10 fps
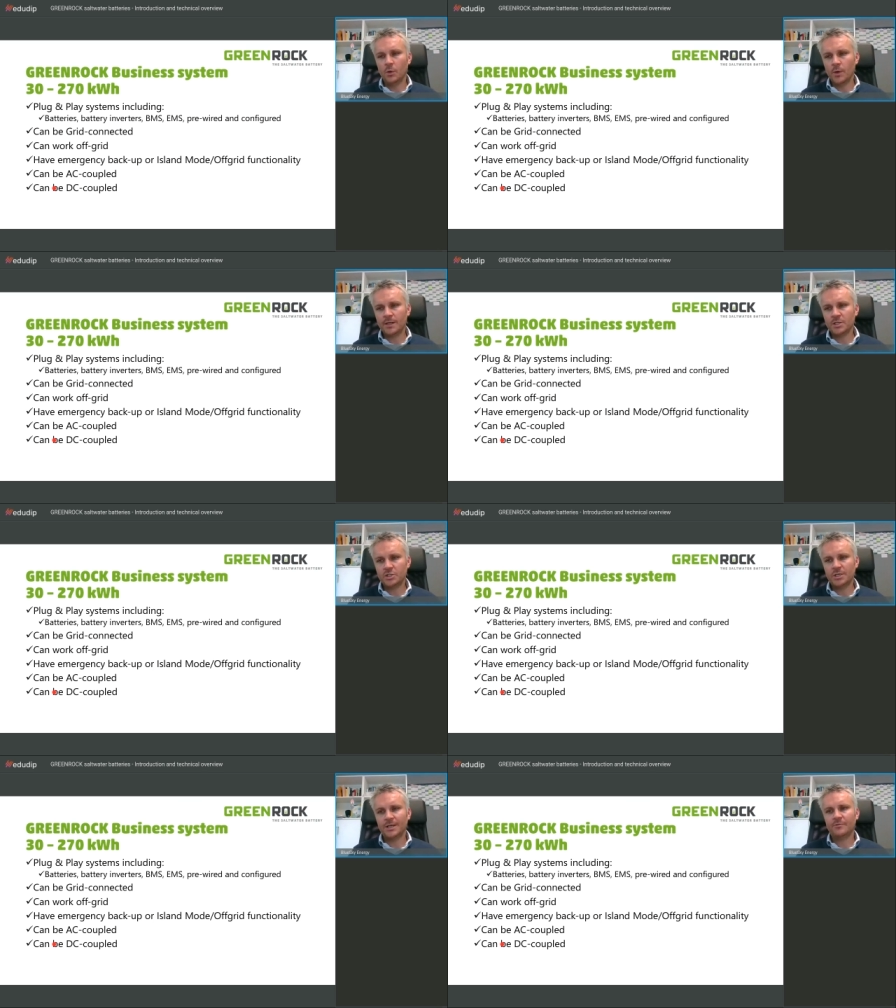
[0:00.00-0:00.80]
we
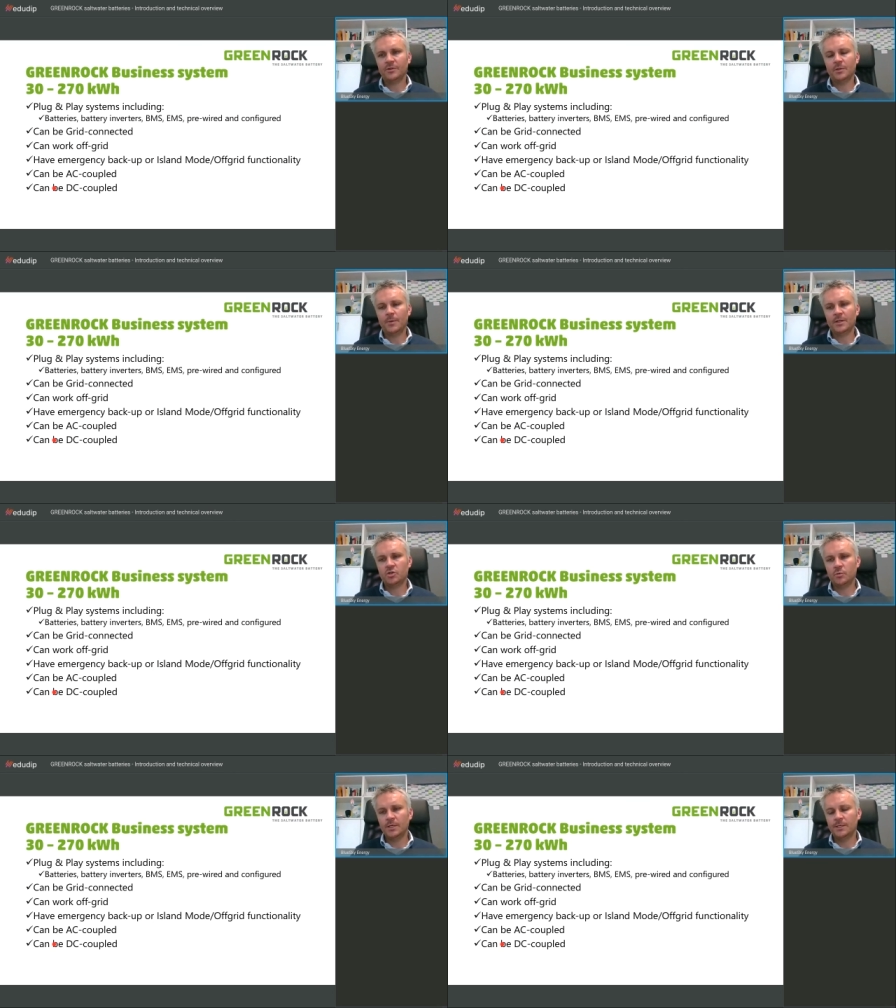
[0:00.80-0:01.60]
need some
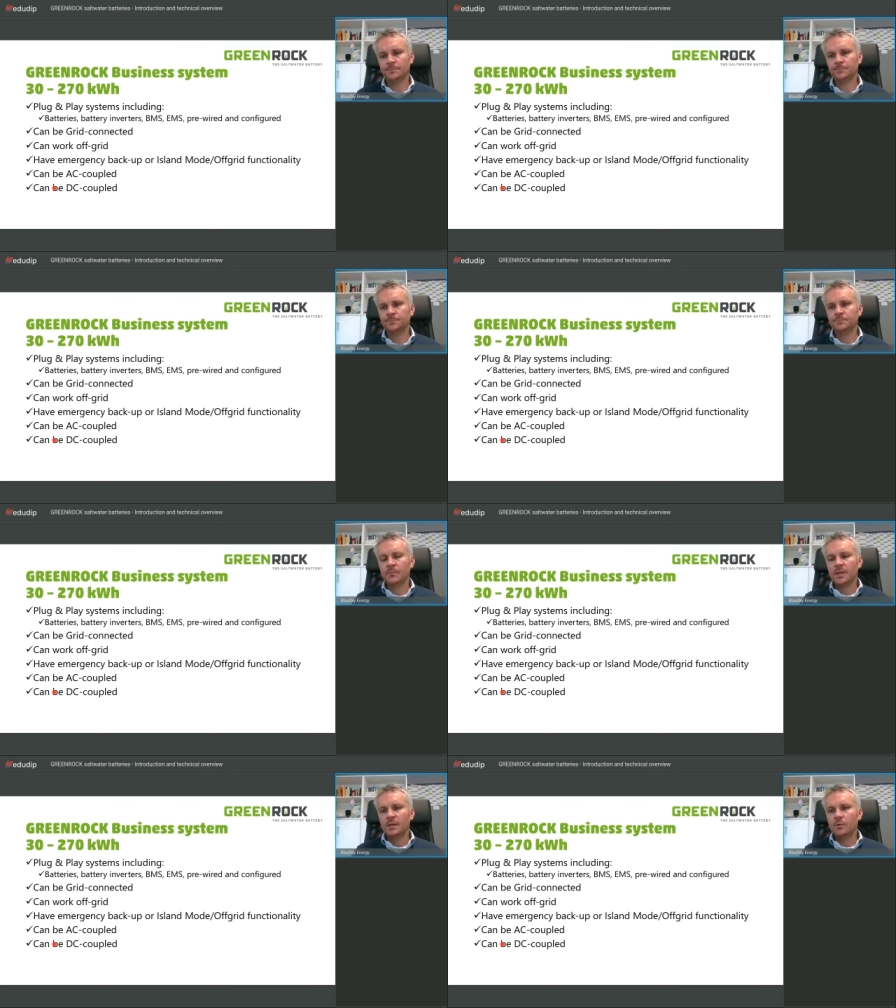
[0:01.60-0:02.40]
external
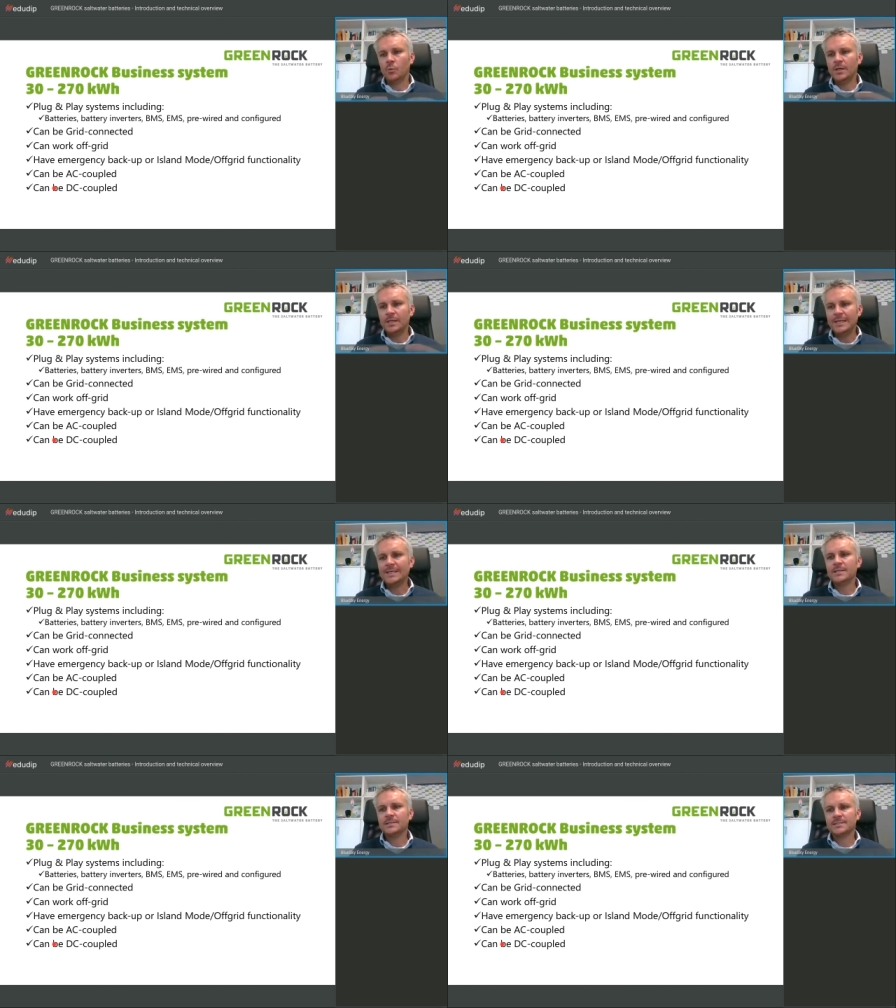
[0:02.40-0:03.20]
source of
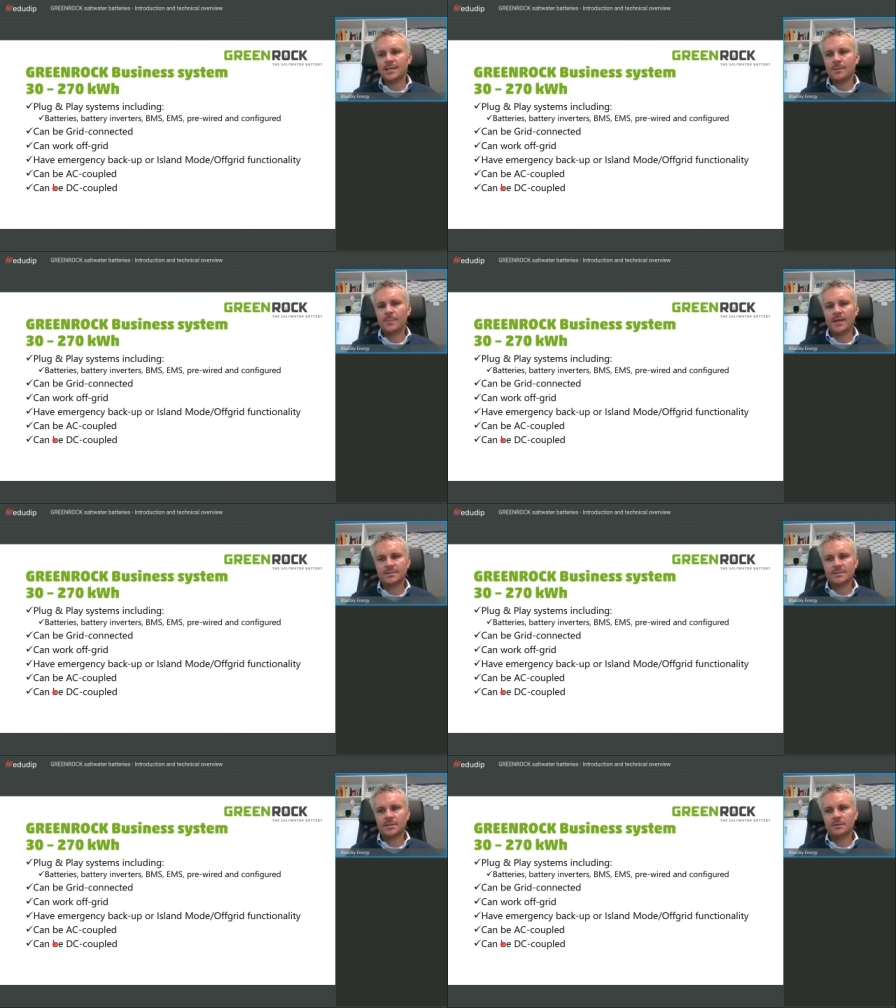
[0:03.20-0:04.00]
energy
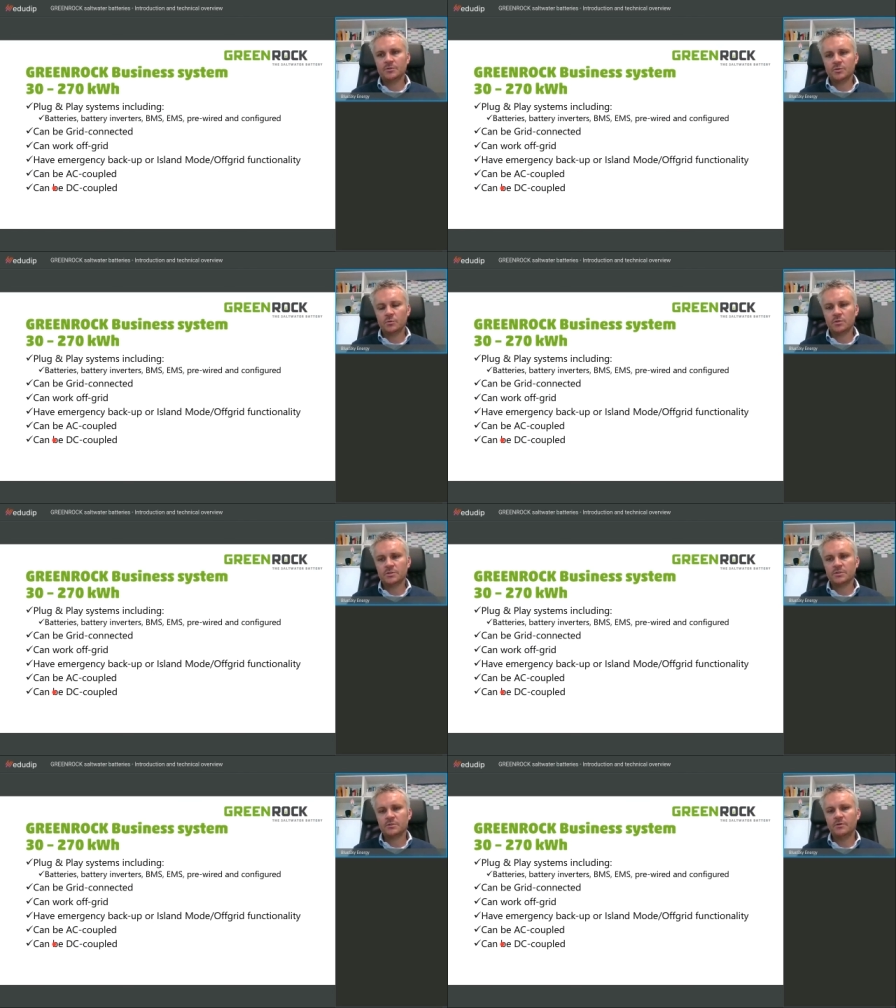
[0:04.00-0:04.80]
to power
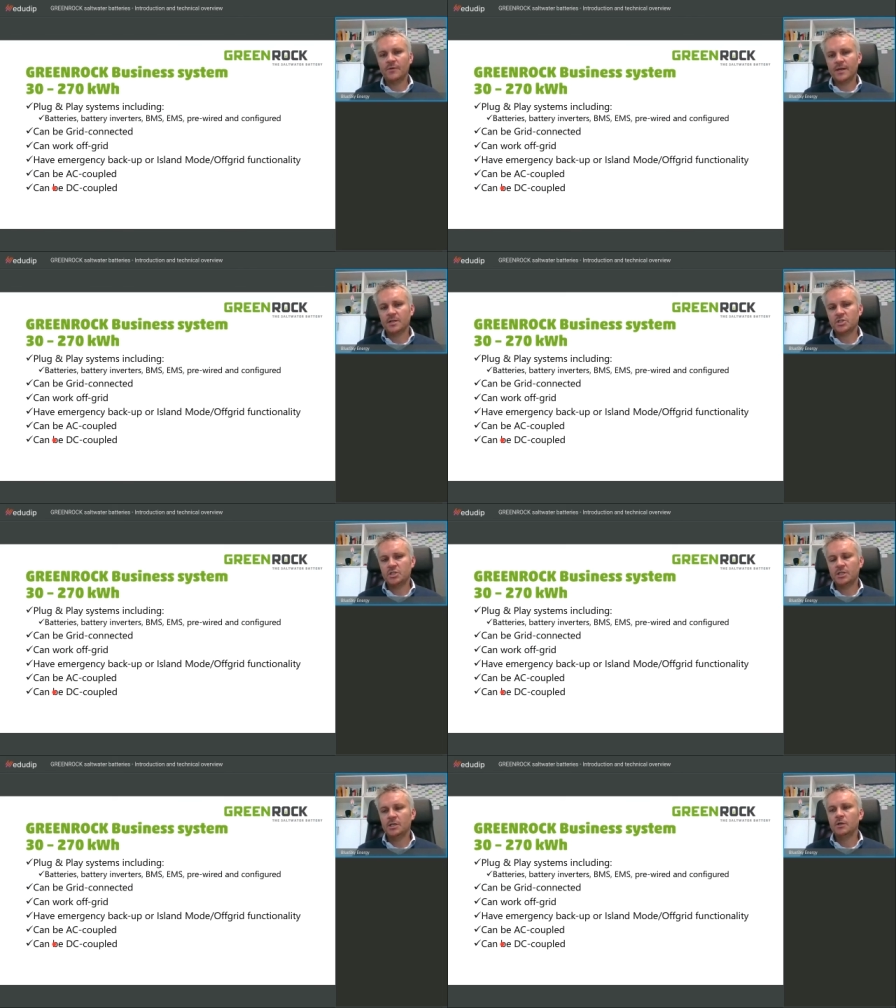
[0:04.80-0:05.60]
up the
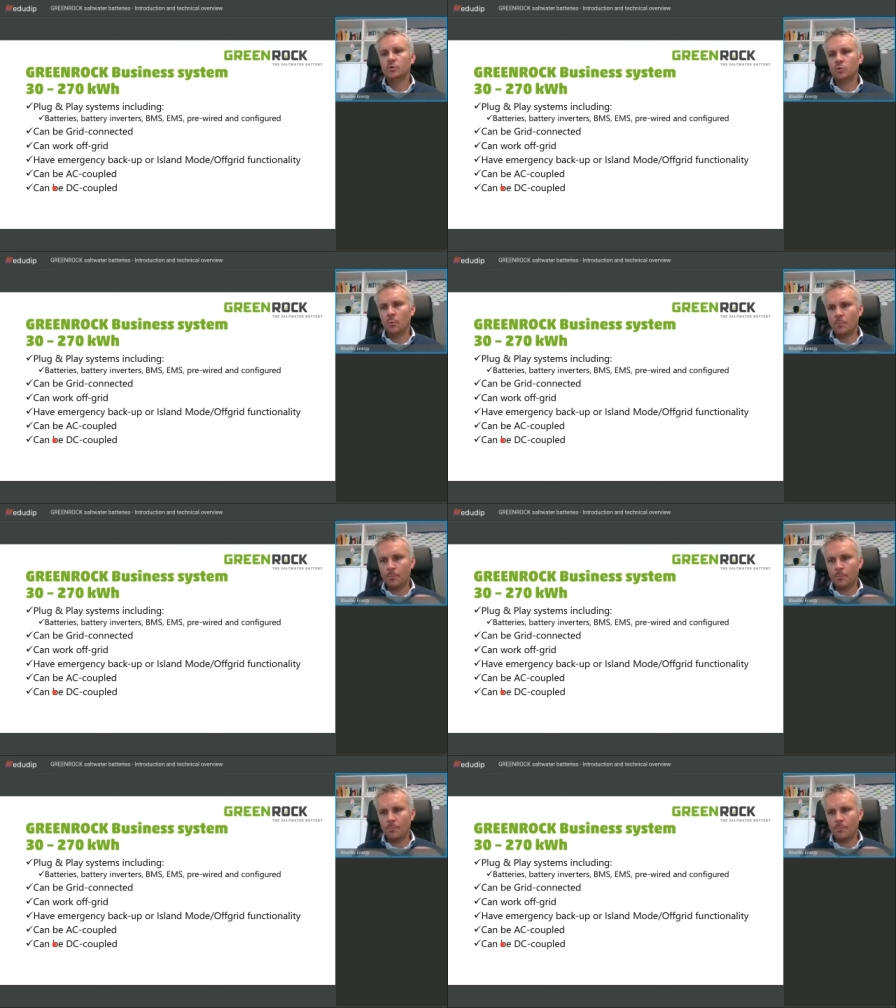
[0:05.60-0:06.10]
system again,